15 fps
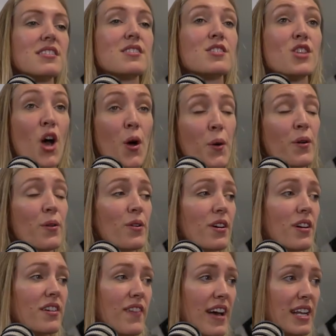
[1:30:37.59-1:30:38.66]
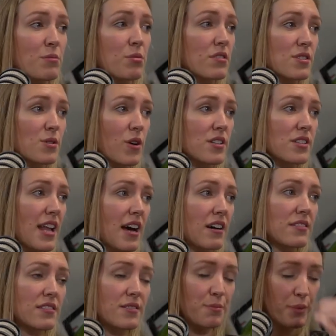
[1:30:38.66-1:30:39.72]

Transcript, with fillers: so available to us now.